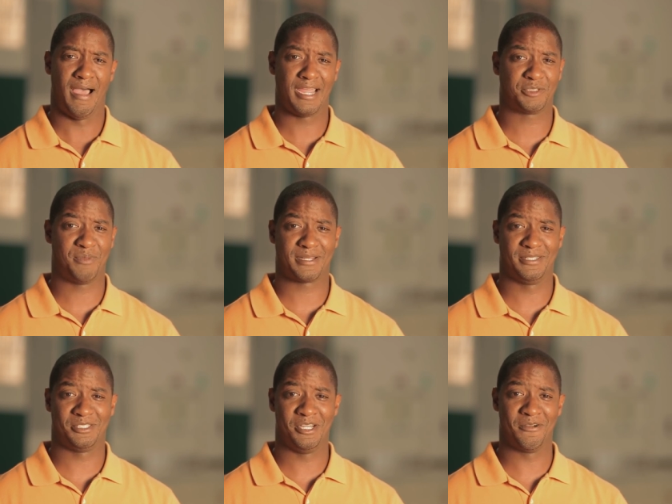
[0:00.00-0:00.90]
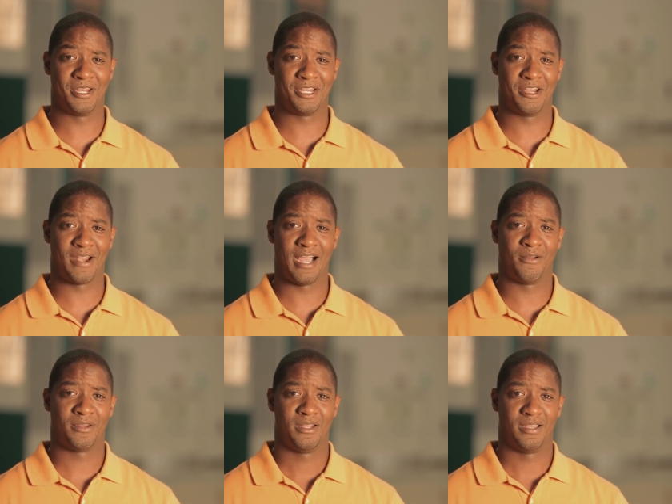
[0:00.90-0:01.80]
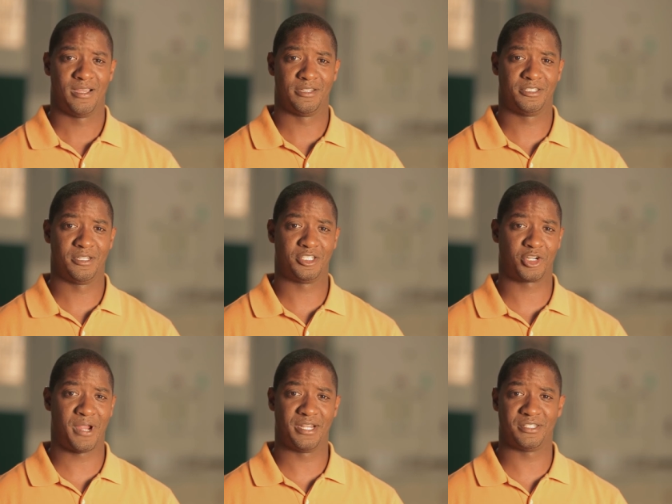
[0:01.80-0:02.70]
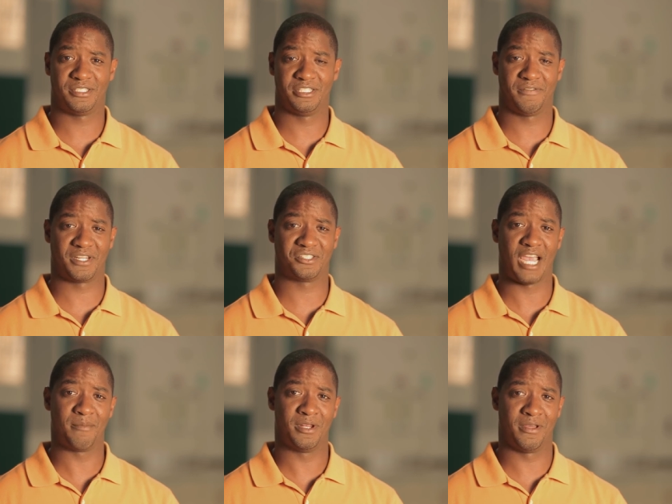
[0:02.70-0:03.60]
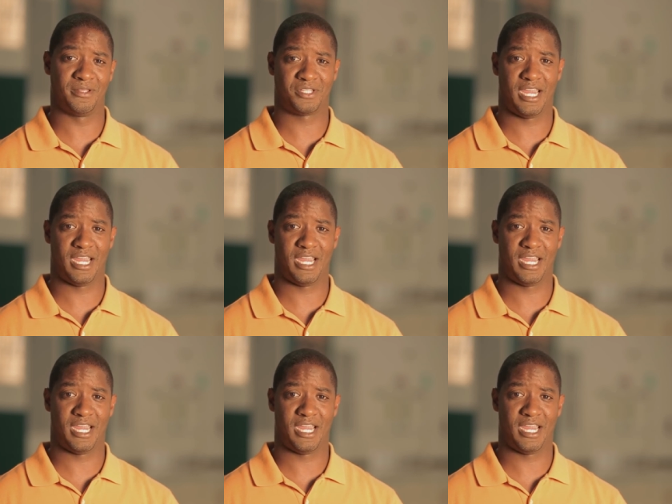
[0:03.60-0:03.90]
I expect us year in and year out to create a sense of excitement on this